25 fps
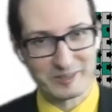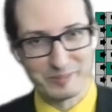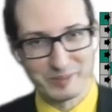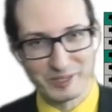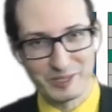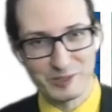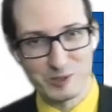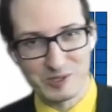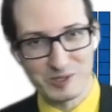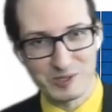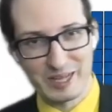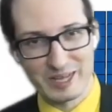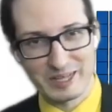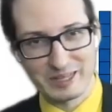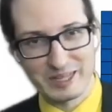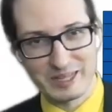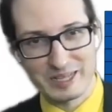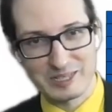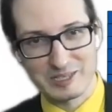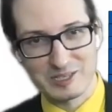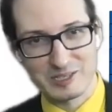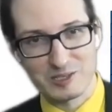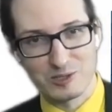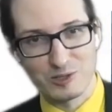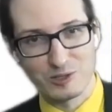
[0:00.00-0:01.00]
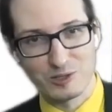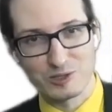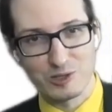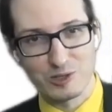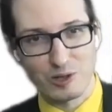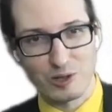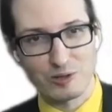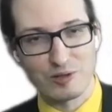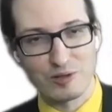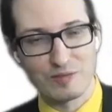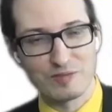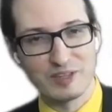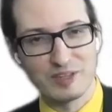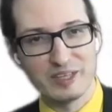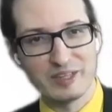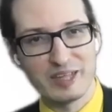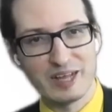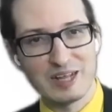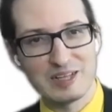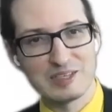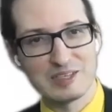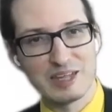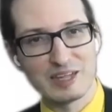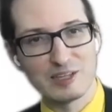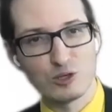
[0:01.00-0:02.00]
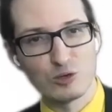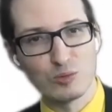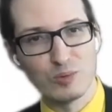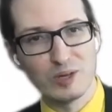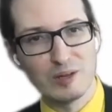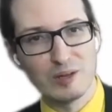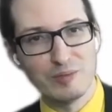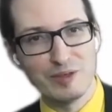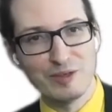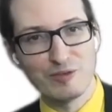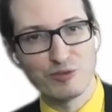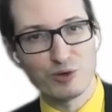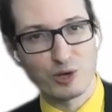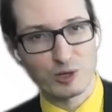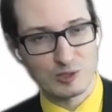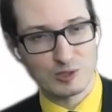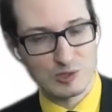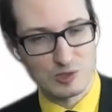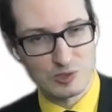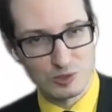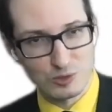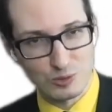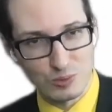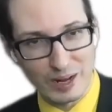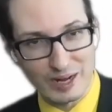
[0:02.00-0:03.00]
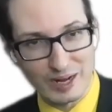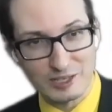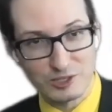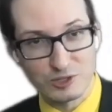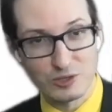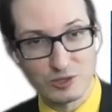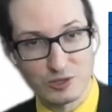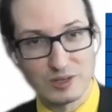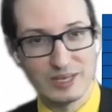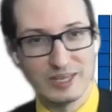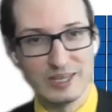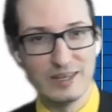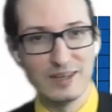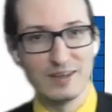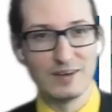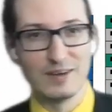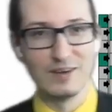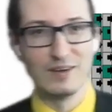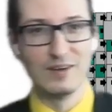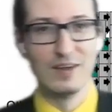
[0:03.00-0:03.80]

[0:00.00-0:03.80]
because that's the sort of details that you will be forced to actually